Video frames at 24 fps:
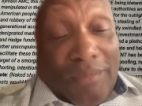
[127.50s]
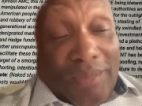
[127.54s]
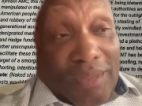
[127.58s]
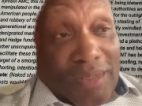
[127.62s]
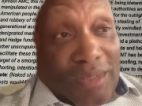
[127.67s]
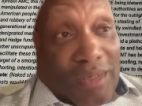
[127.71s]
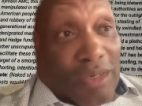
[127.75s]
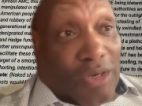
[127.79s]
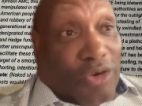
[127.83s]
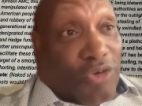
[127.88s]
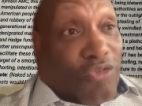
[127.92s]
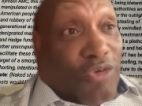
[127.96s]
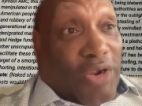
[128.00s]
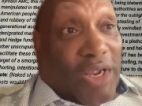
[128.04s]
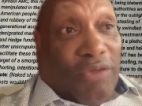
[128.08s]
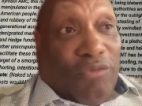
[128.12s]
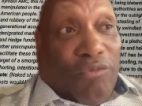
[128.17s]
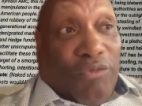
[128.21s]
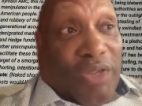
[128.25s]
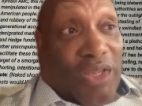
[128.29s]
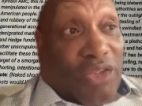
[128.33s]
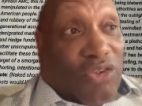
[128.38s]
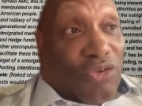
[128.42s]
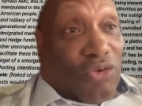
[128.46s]
a great
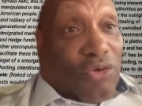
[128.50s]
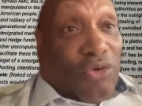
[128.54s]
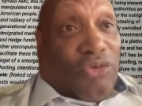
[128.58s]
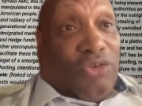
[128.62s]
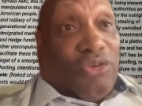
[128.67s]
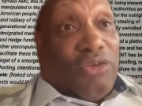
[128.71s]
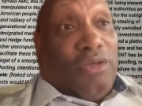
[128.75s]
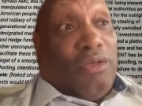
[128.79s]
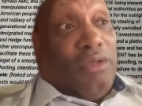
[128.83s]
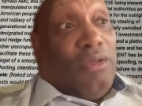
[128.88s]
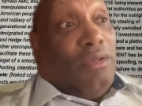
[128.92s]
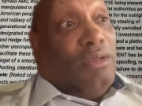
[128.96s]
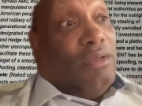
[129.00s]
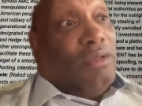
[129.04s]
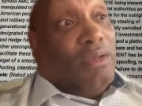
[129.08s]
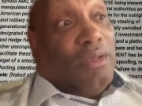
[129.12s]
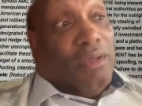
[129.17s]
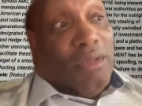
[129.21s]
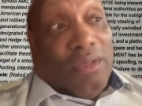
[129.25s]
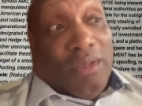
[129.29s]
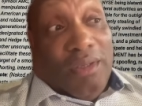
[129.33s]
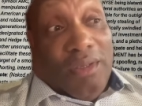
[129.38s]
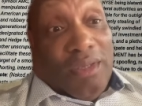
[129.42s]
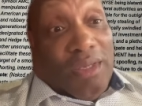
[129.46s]
researcher,
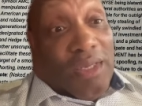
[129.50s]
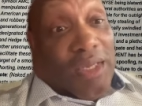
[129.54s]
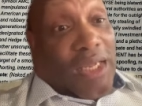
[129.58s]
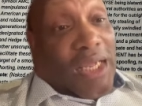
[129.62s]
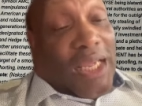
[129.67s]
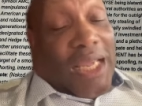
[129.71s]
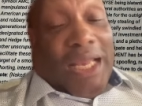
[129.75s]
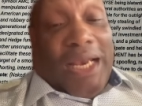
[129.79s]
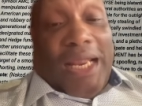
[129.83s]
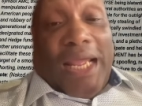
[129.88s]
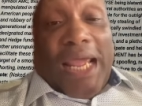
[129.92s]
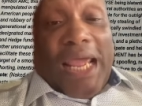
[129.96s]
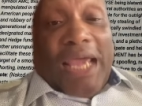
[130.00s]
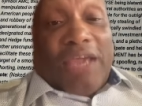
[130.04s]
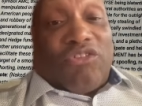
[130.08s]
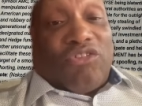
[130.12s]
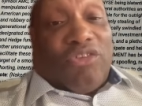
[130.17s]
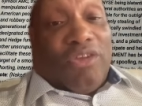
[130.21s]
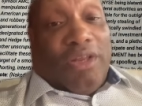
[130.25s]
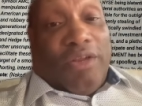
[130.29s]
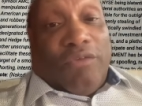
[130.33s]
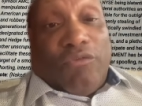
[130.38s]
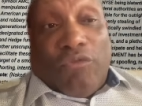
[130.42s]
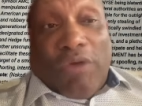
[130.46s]
an
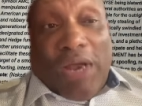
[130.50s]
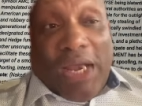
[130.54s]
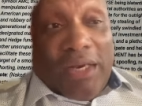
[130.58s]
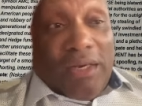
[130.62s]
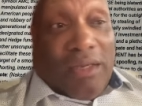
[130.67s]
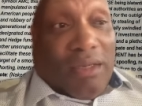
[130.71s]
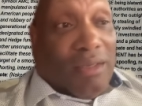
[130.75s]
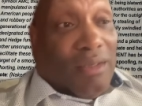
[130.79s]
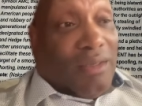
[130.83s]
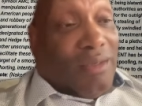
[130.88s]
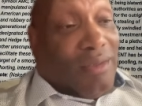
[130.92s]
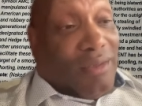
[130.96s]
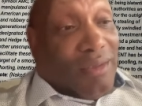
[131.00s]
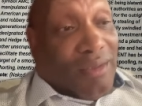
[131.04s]
excellent writer,